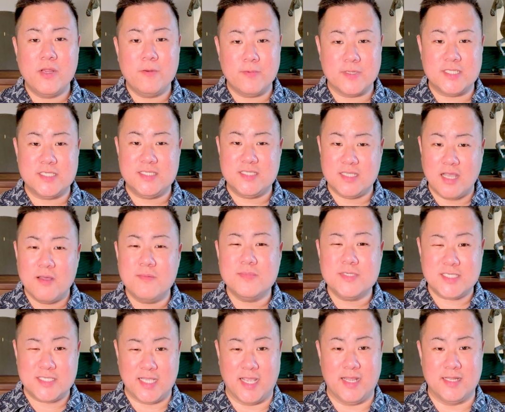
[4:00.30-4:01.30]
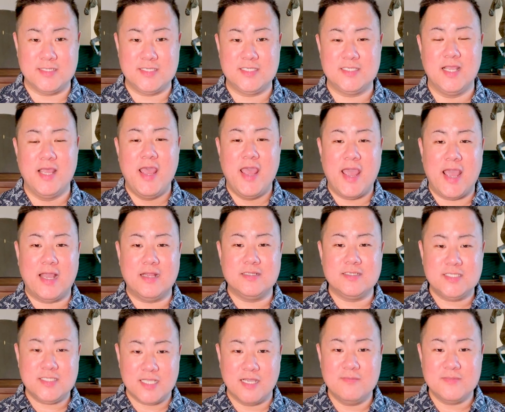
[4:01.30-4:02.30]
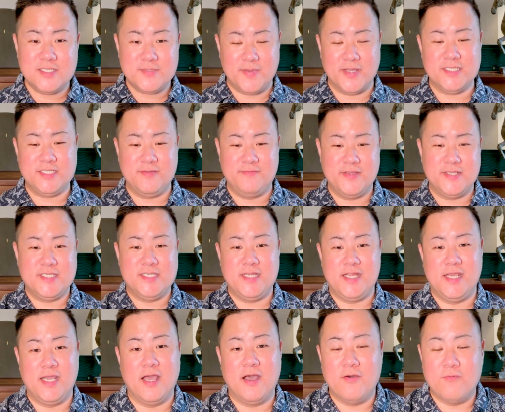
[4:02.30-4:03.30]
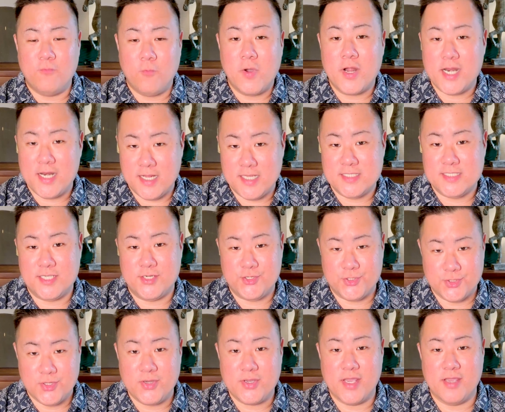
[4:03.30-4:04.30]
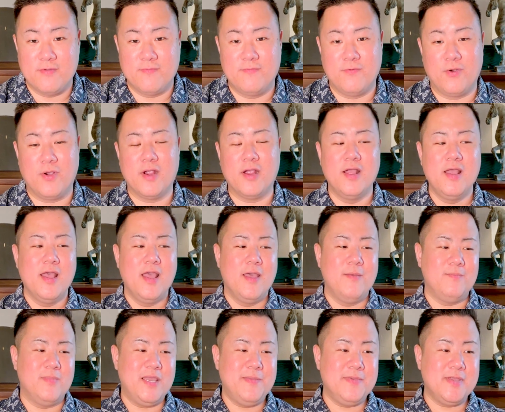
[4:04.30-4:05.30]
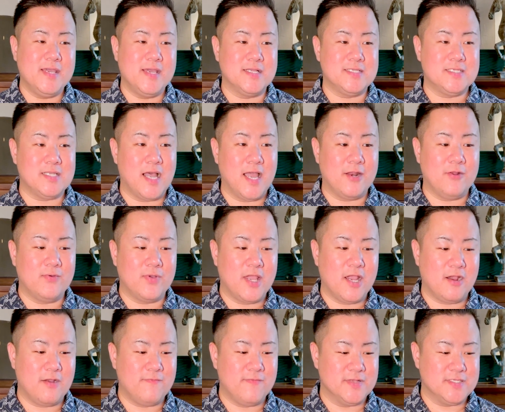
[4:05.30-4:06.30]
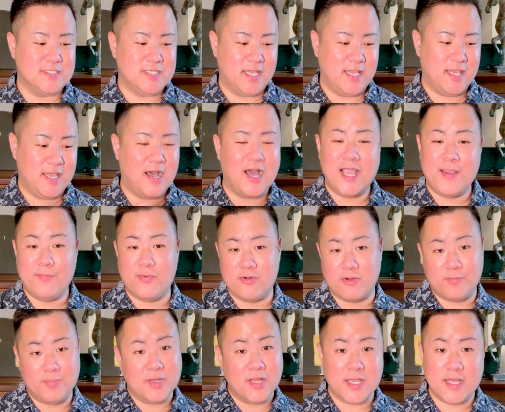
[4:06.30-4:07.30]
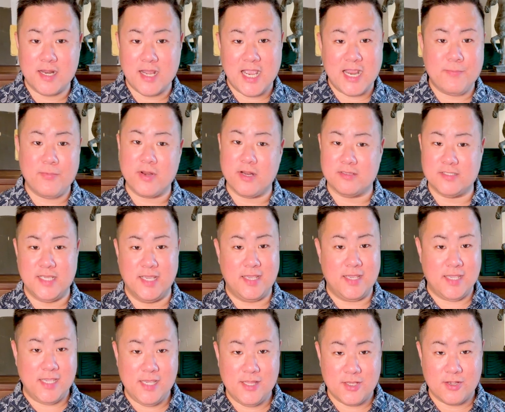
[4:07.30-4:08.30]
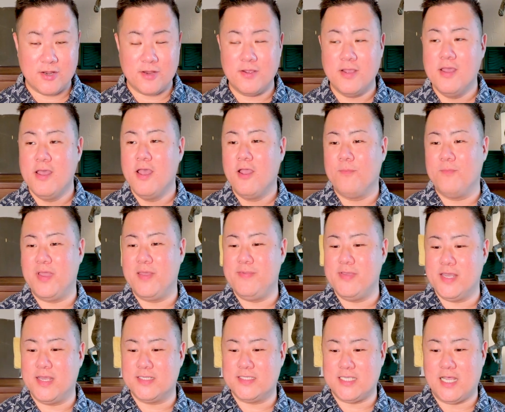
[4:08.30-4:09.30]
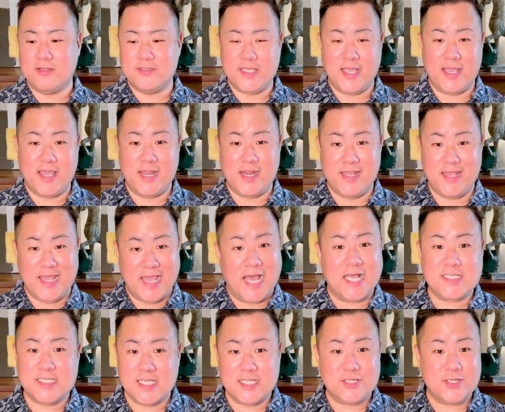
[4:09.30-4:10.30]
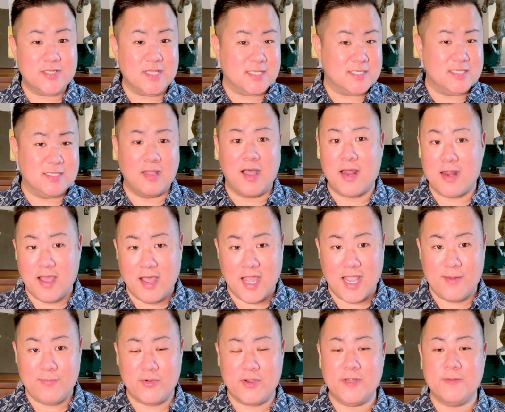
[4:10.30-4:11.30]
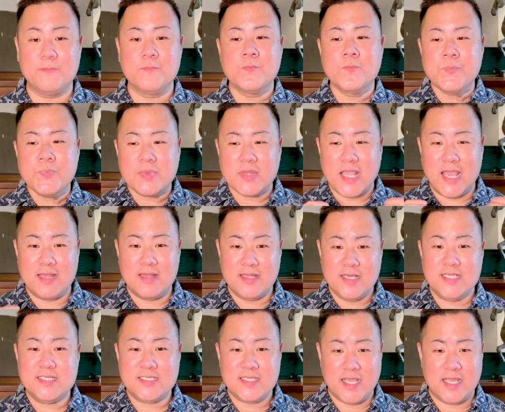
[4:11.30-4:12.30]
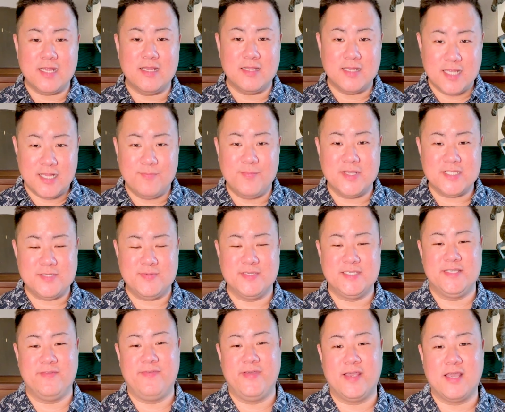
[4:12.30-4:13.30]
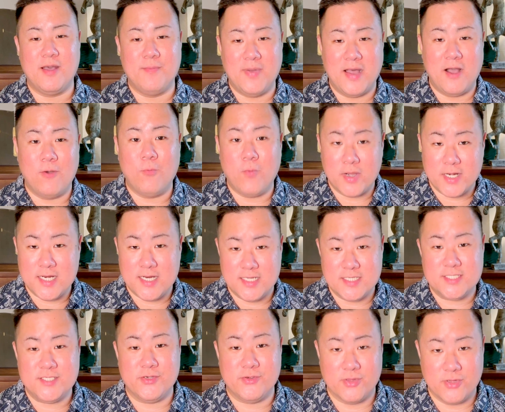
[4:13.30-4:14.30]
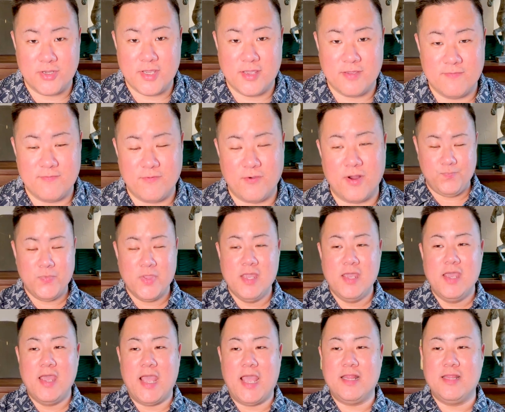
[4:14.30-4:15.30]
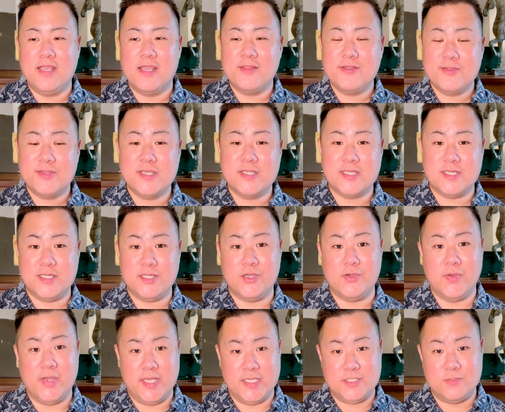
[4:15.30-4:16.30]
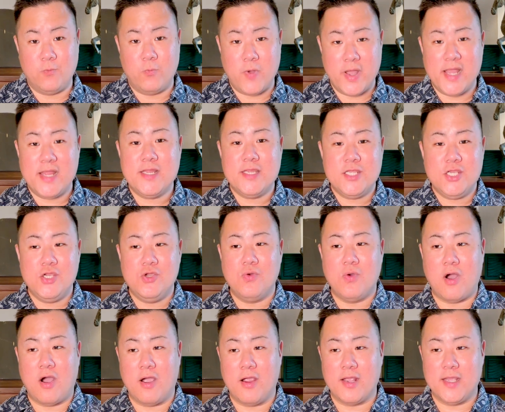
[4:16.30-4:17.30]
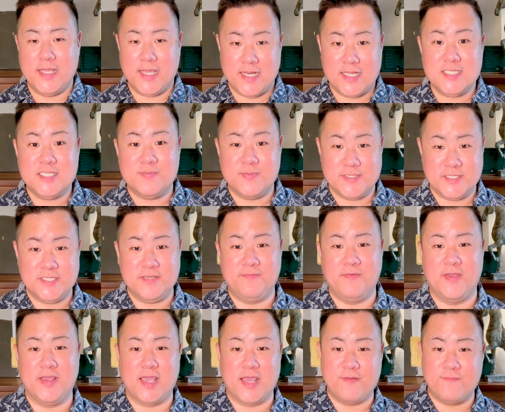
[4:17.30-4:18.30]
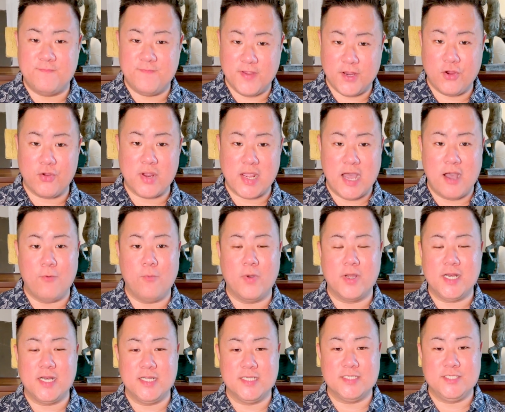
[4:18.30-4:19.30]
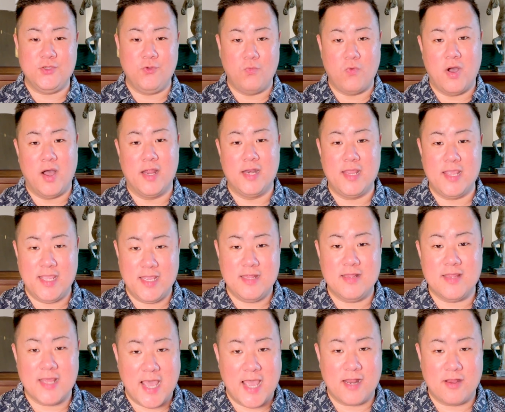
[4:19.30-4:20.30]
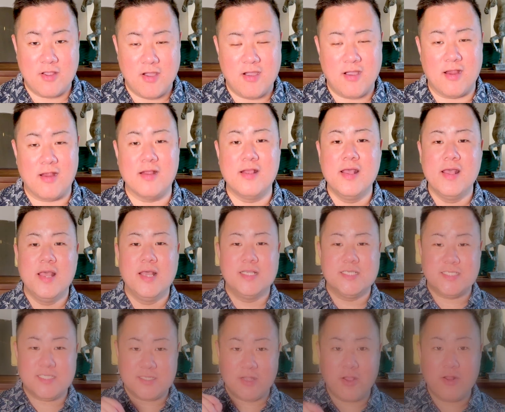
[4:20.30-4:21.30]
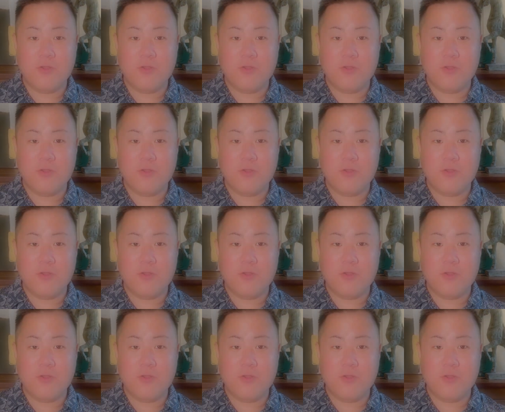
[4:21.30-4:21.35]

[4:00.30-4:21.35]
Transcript: with some sense and some specificity of what it is that you're looking for. Maybe it's, I don't care if it's a hybrid or plug-in hybrid, I'll take either. Maybe it's, I'll take any gas engine that's not a hybrid. At least get a little bit specific about what it is you're looking for. And the other thing to do is when you are getting specific and figuring out what it is you want in that car, start a